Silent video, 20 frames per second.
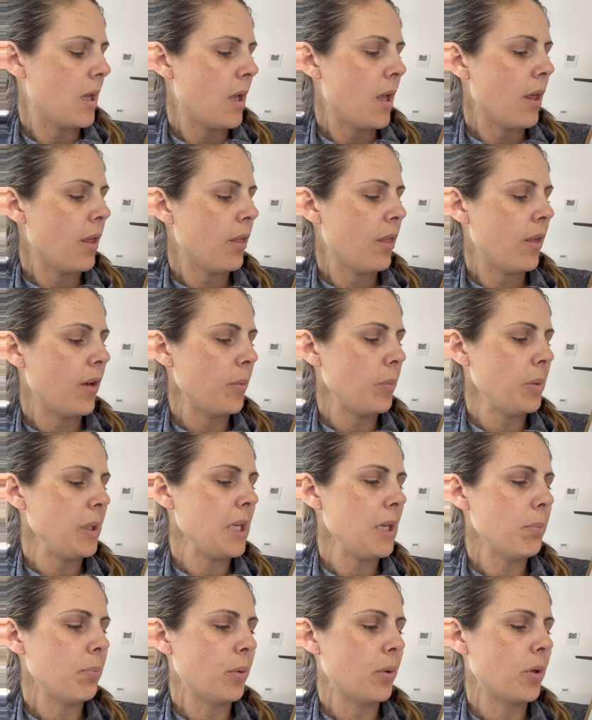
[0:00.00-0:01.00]
The
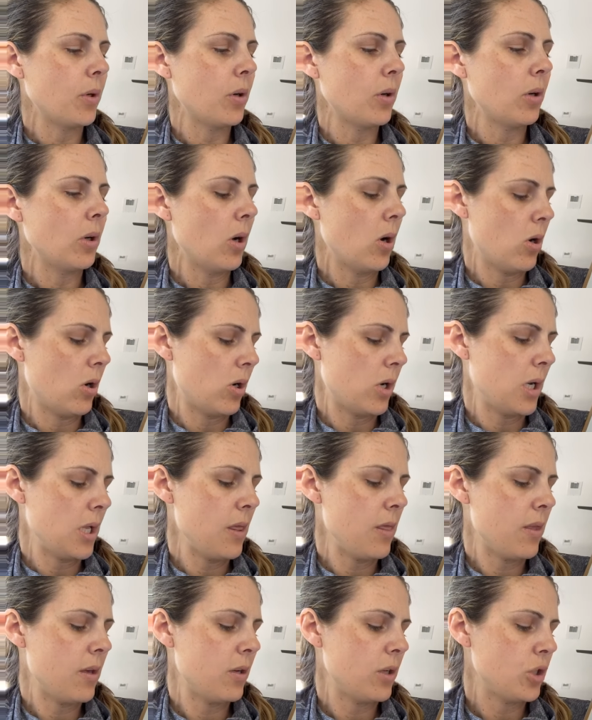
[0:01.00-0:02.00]
people
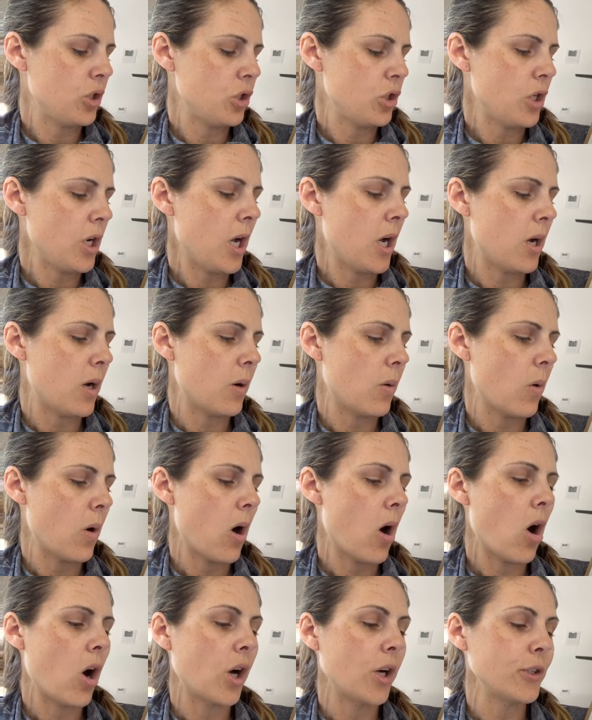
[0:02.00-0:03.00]
on the show
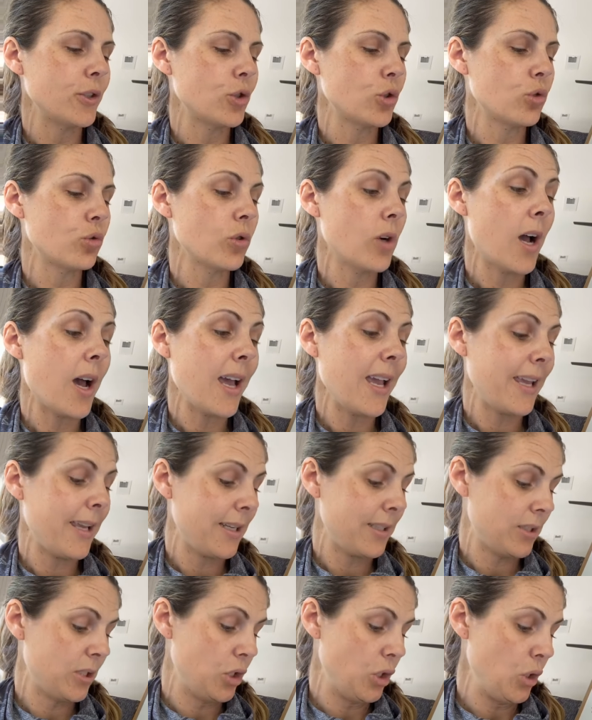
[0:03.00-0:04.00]
are
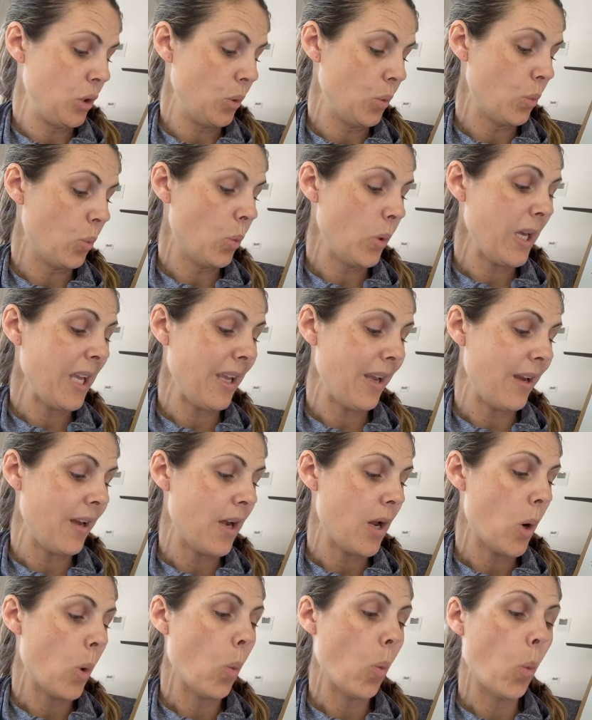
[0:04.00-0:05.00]
trying to
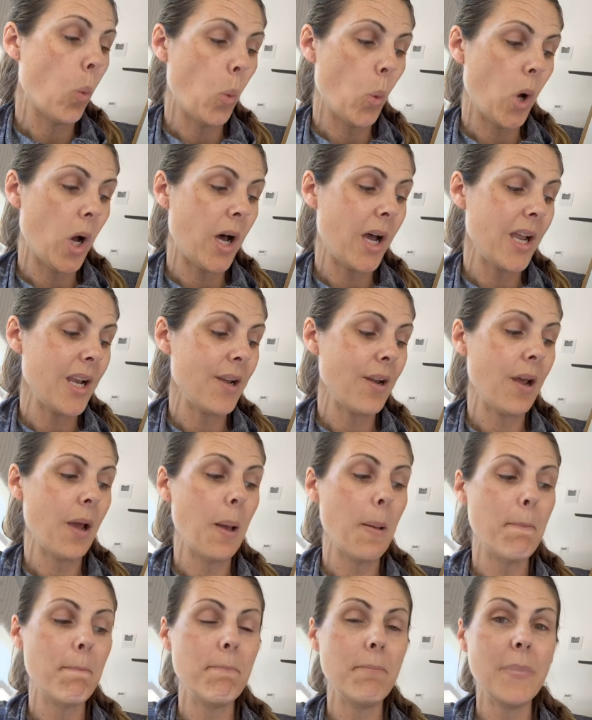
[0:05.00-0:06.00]
win $1
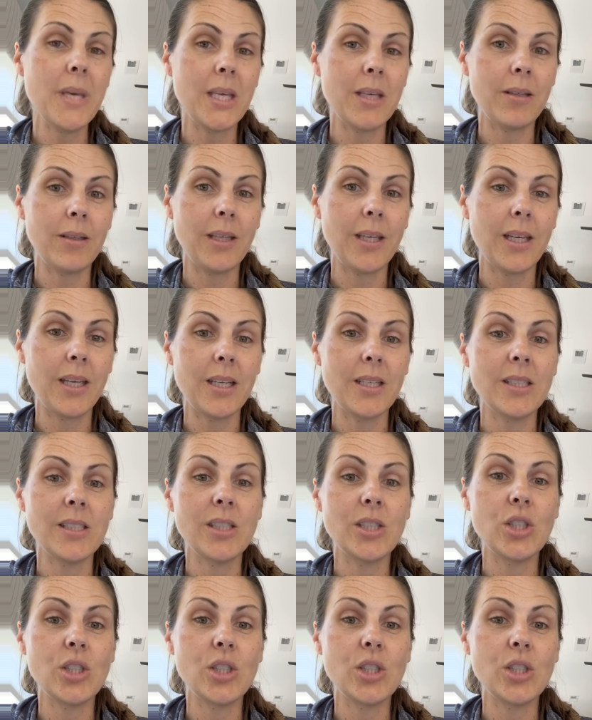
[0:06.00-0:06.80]
million.